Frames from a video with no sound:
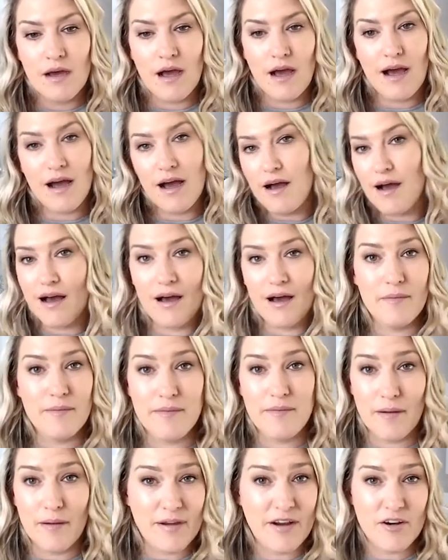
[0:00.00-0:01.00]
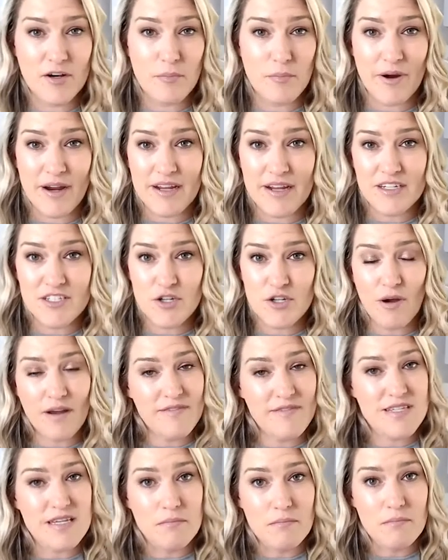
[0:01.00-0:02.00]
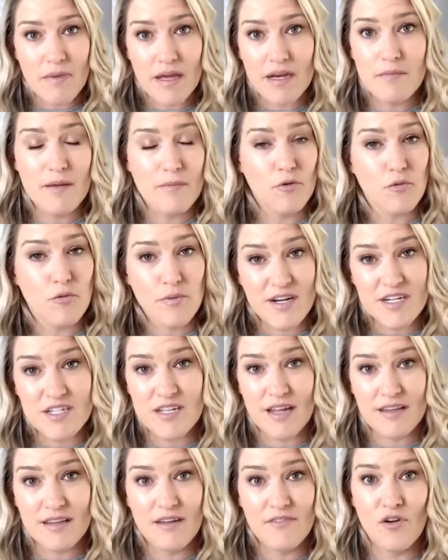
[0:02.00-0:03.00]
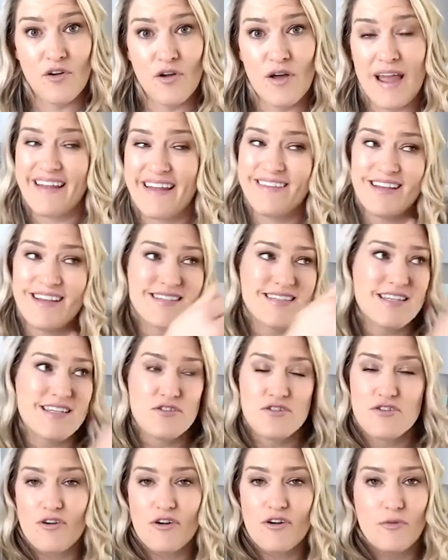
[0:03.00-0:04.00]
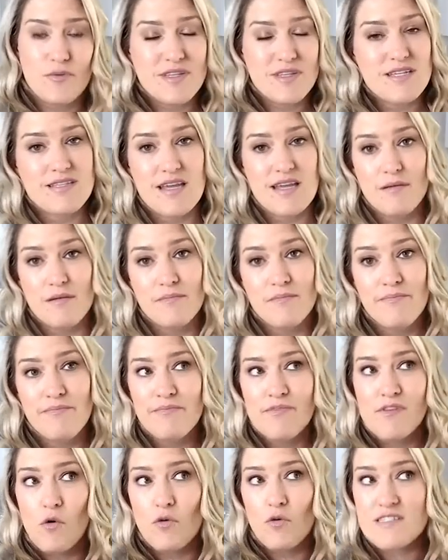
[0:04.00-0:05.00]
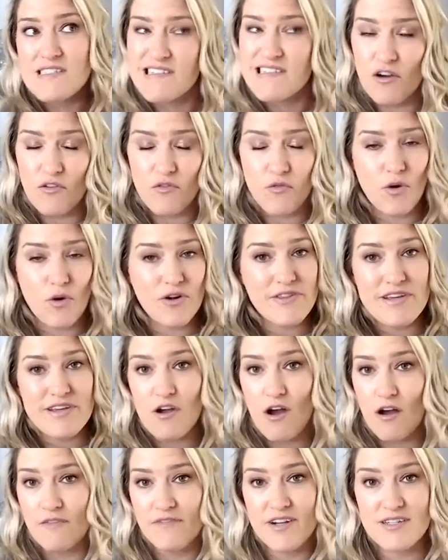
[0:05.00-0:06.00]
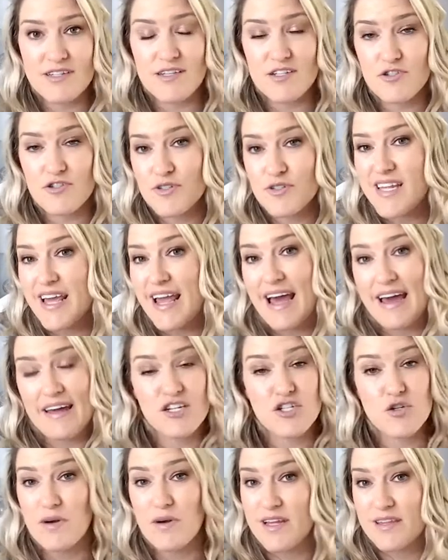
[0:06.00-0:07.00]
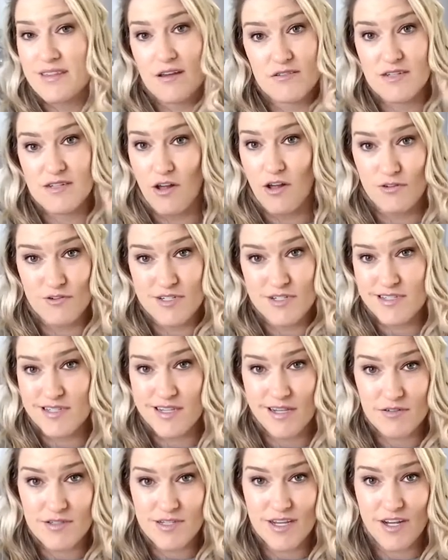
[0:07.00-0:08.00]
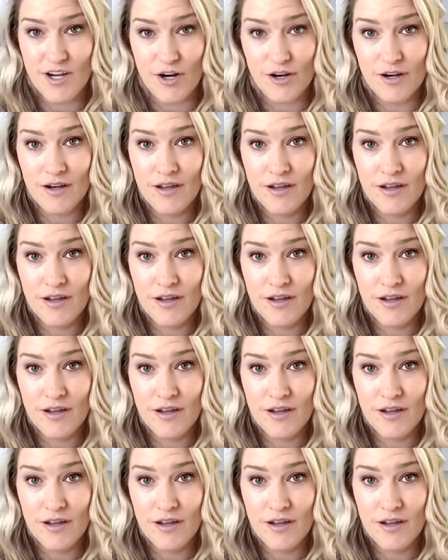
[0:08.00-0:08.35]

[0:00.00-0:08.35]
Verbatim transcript: I, am here to break it to you. I've seen many people reach that level and they still struggle with the same self worth and confidence issues they had at $20,000 in sales a year.